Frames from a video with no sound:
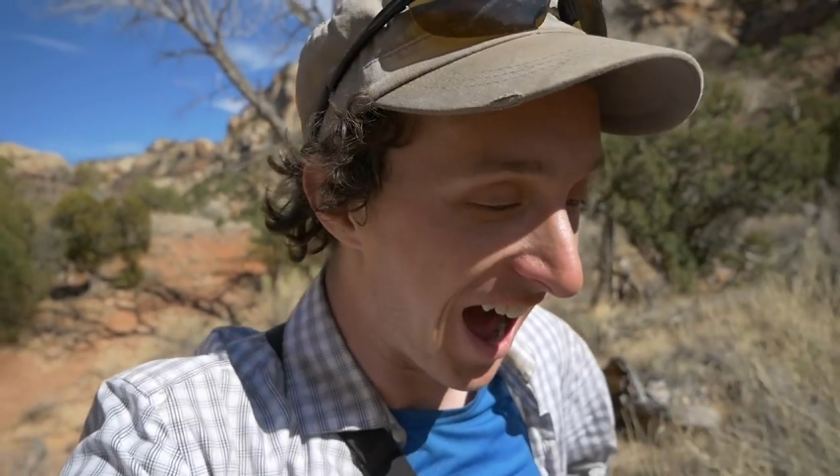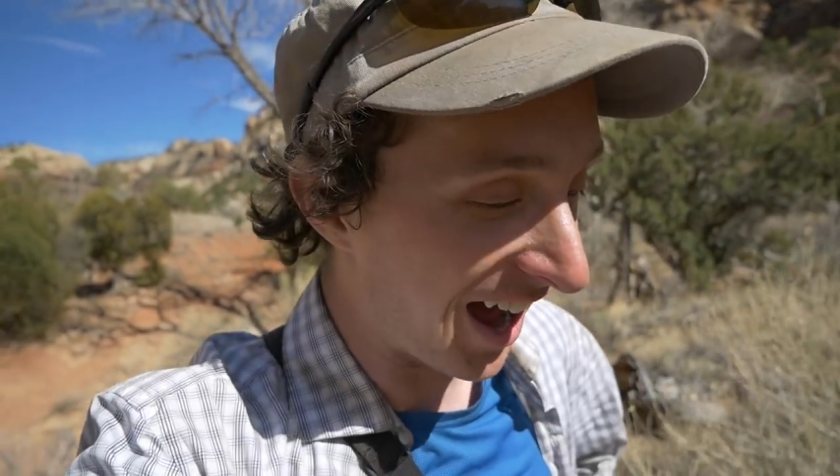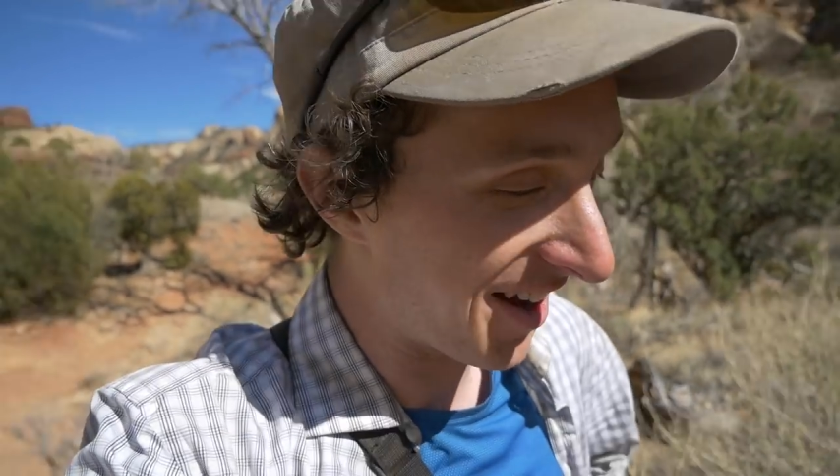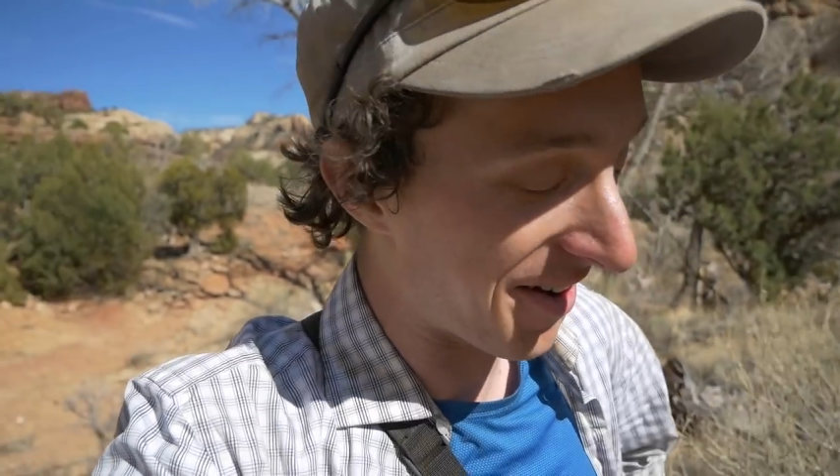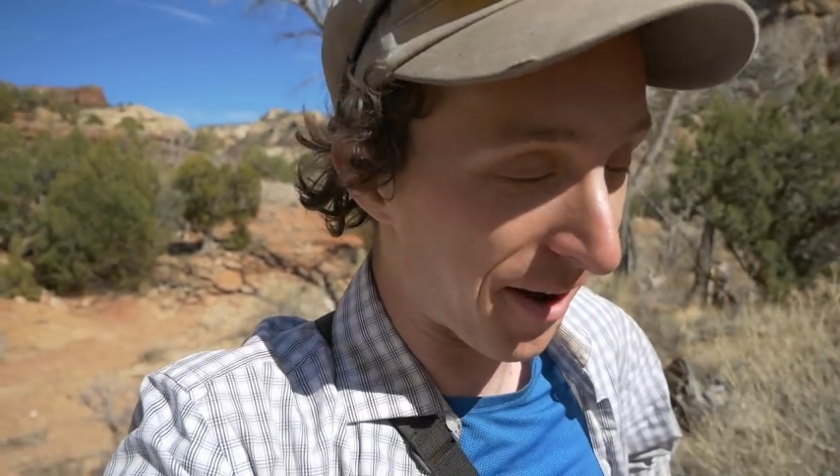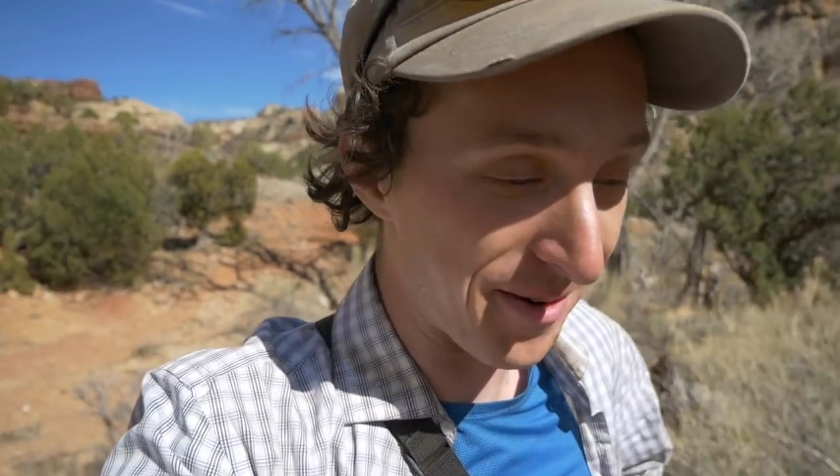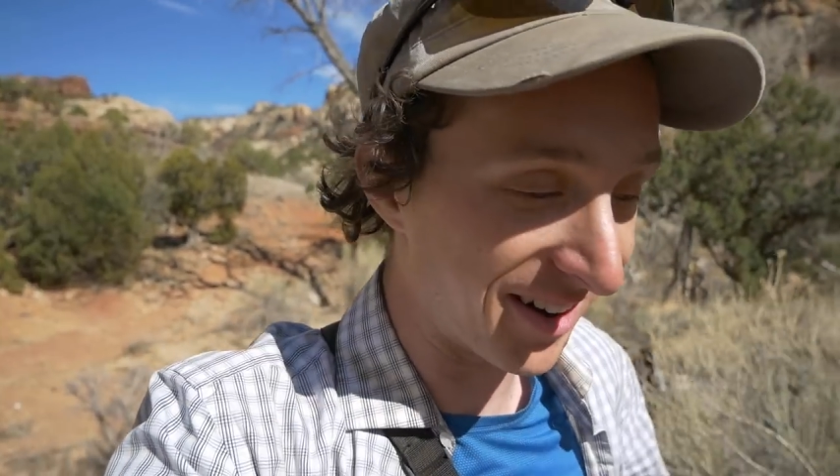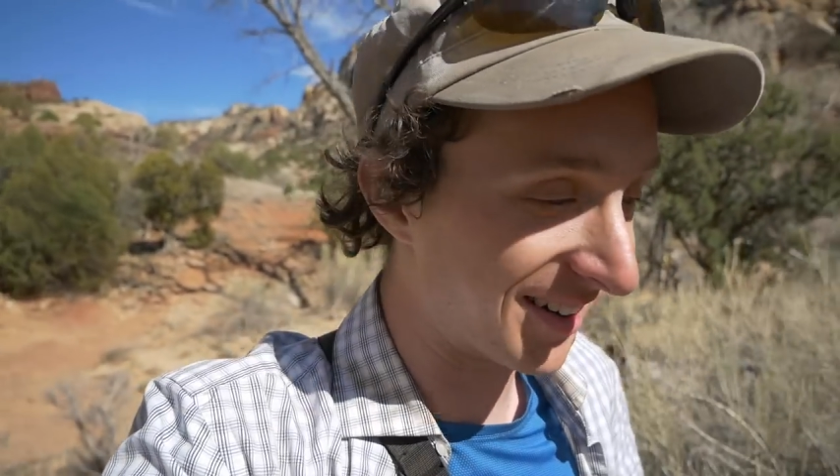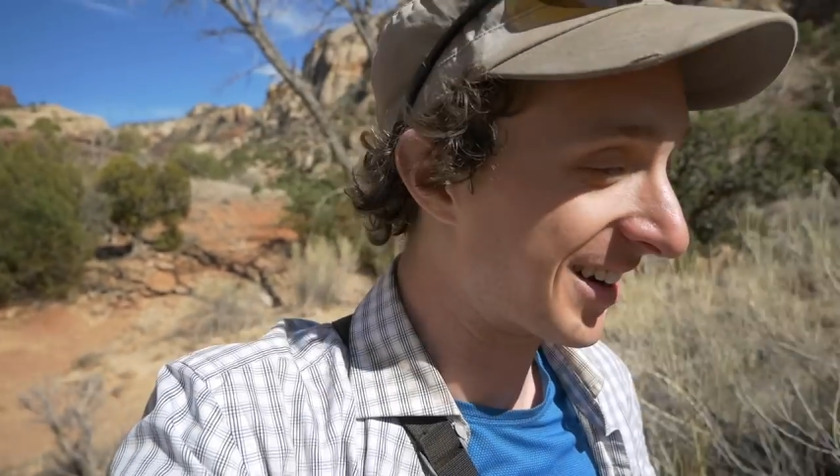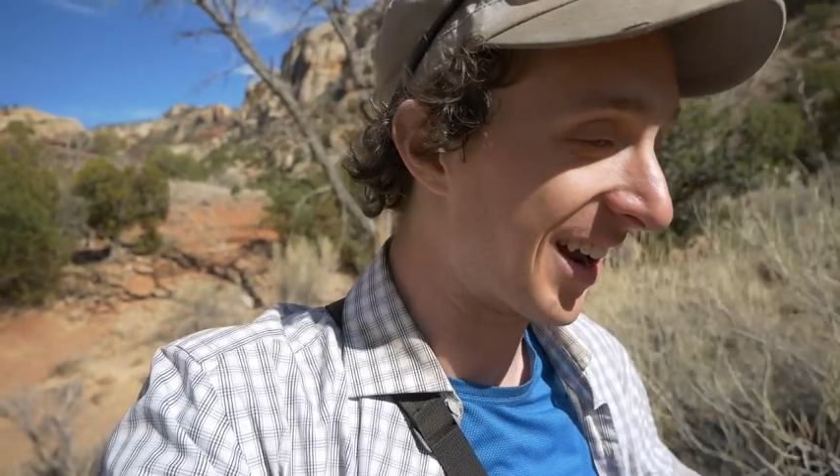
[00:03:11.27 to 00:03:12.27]
I
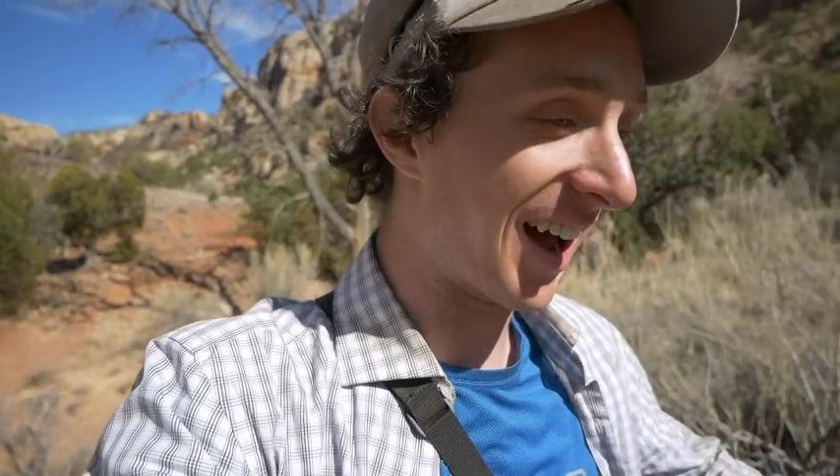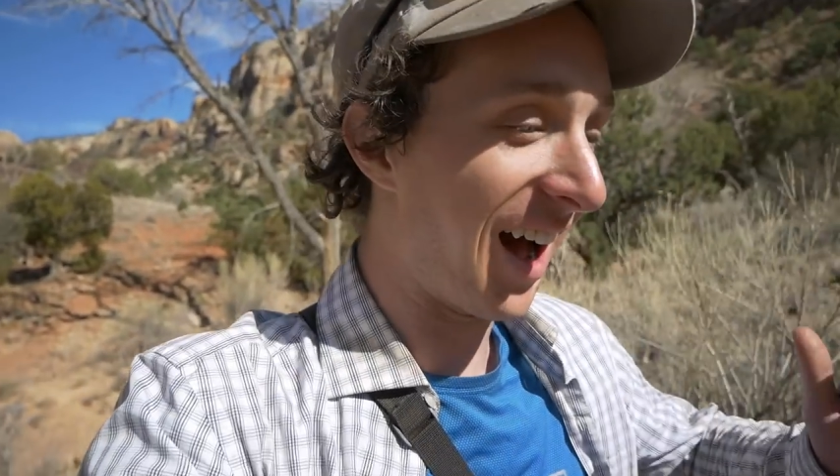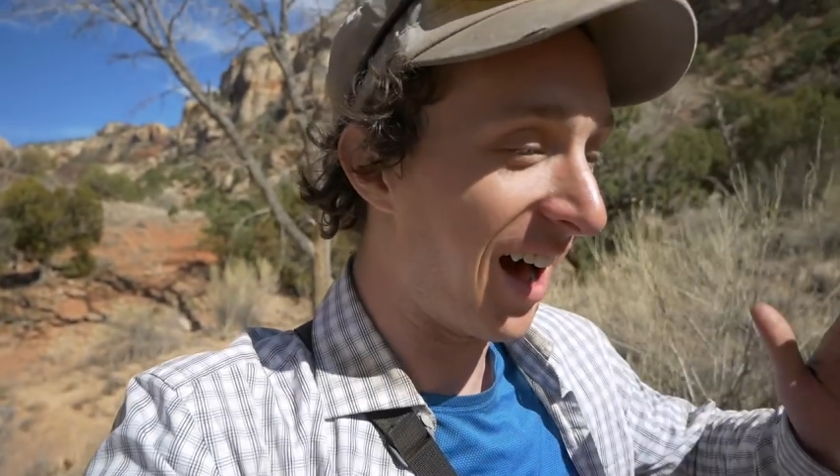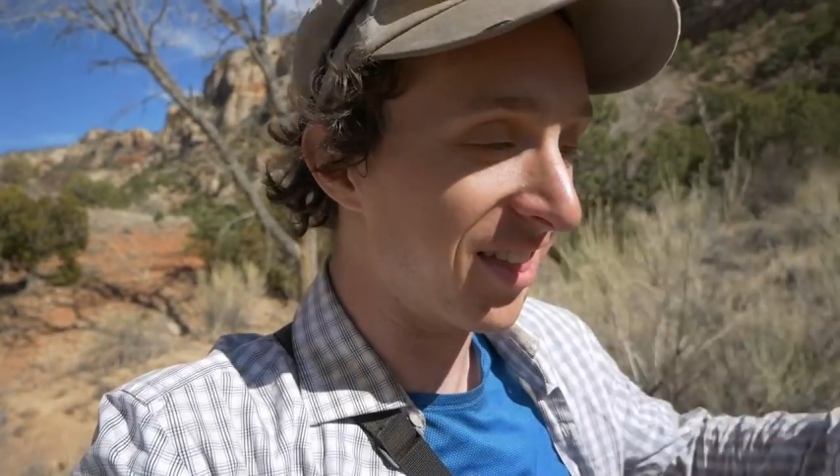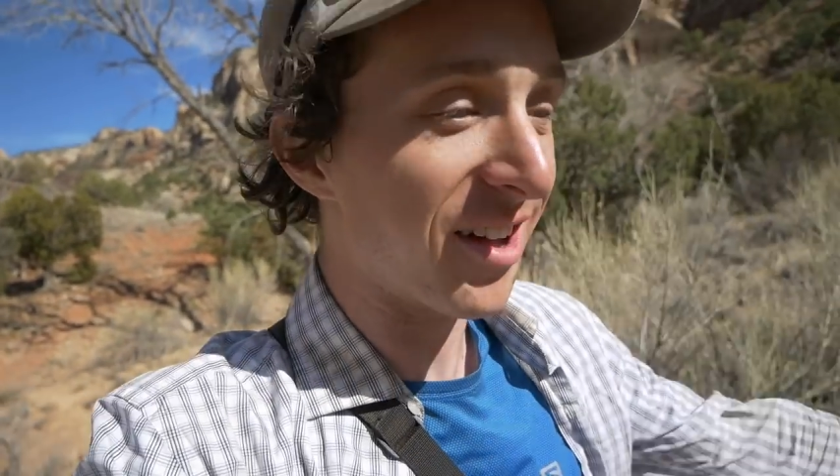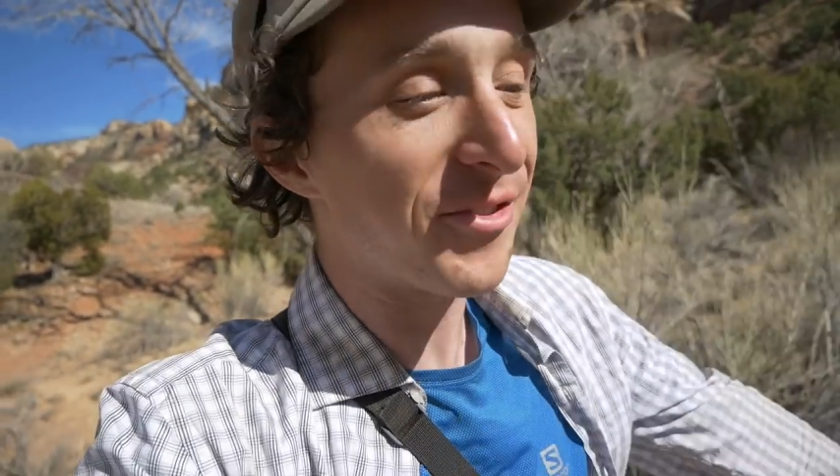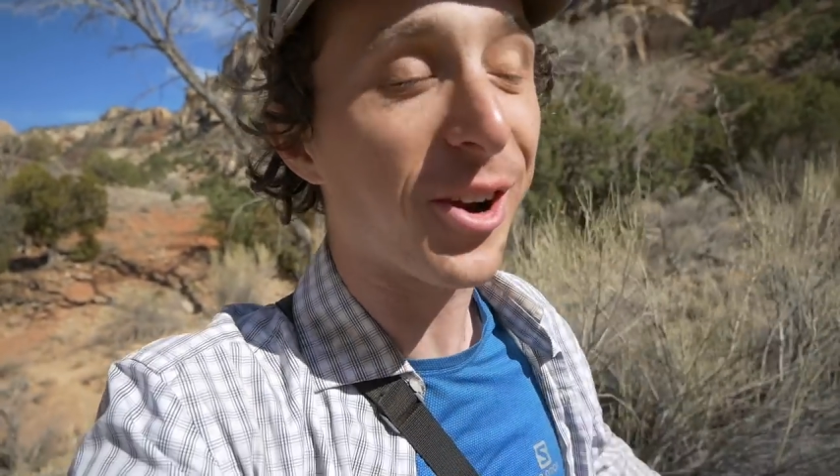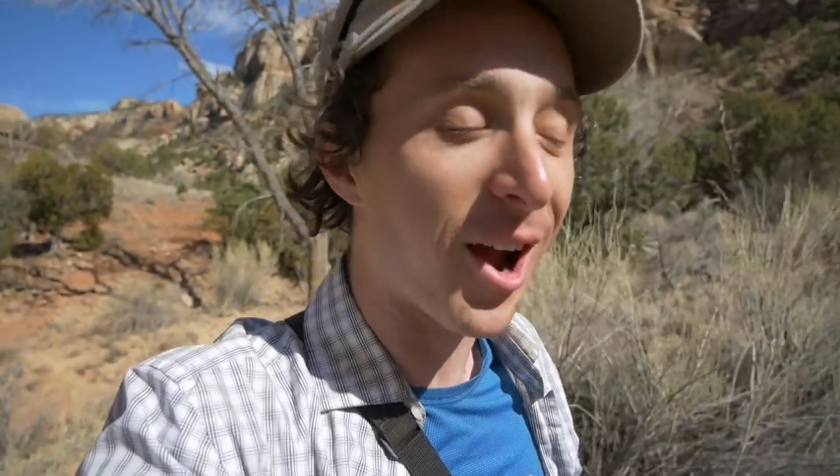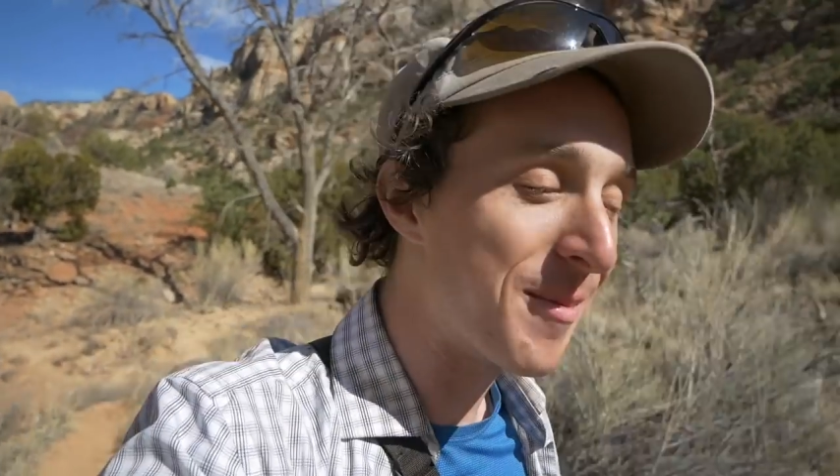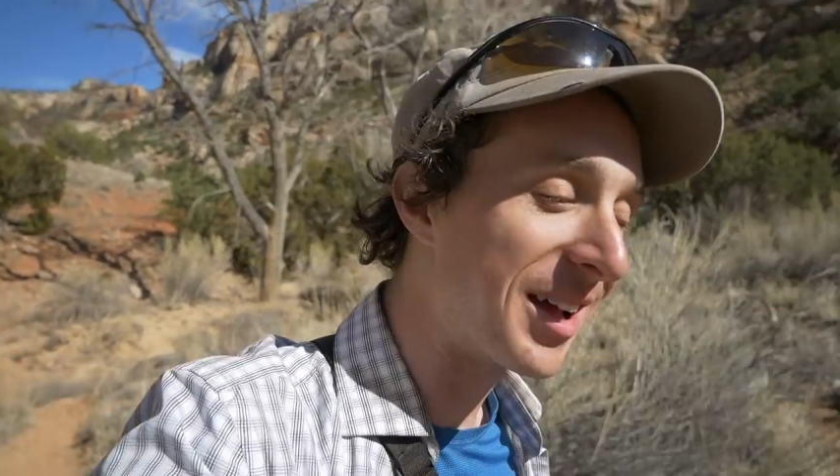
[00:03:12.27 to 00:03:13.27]
mean, I love your
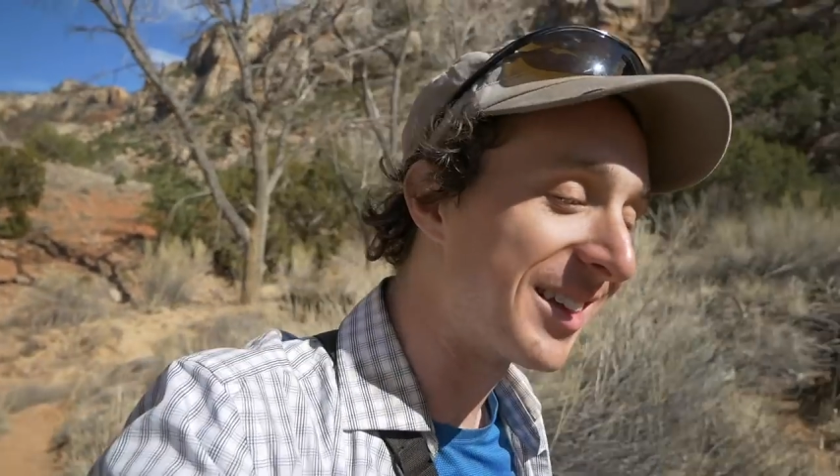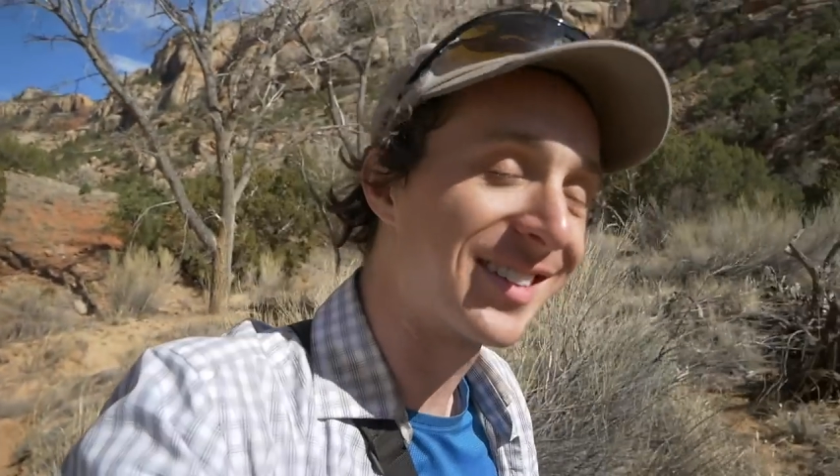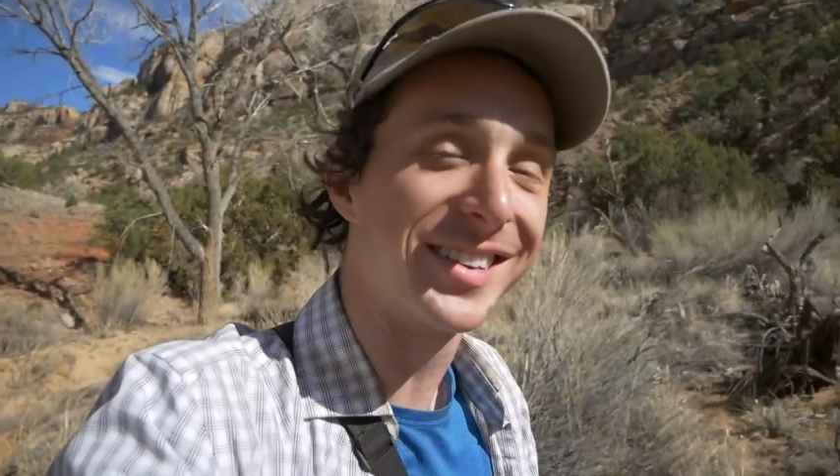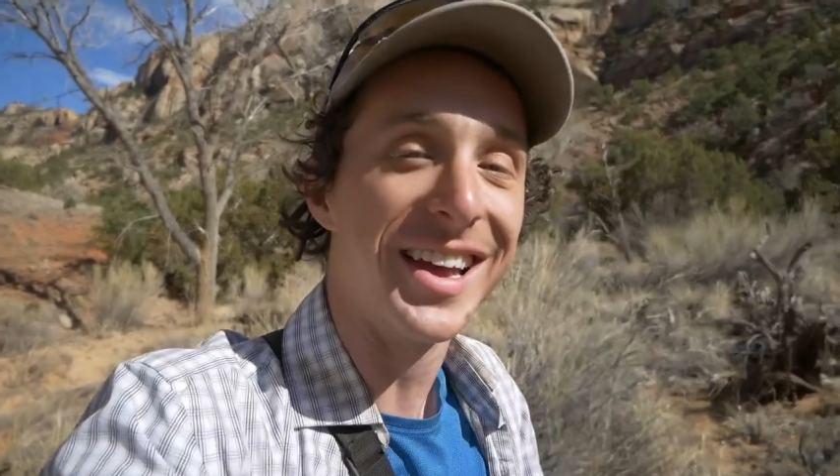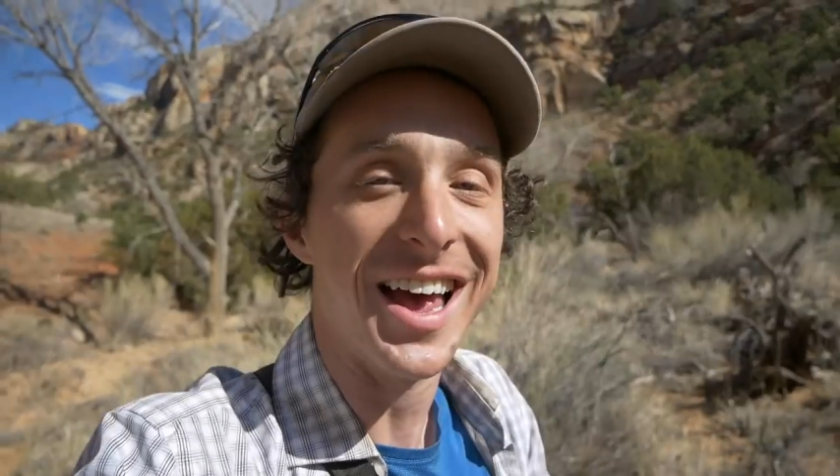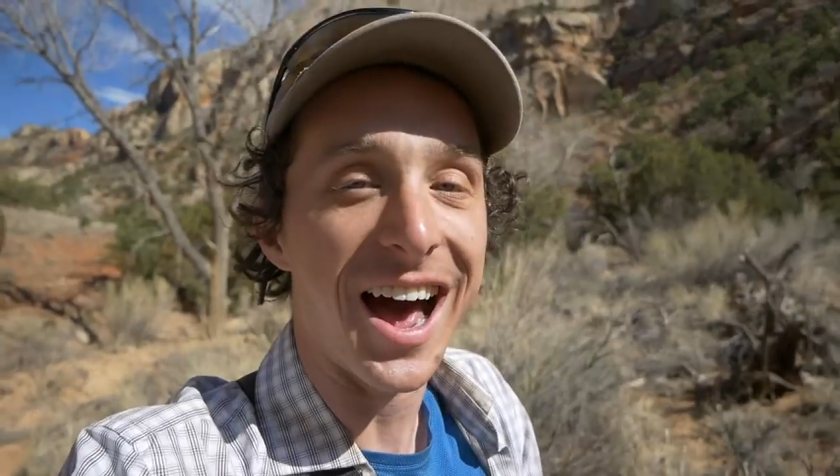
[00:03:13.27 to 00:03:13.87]
comments.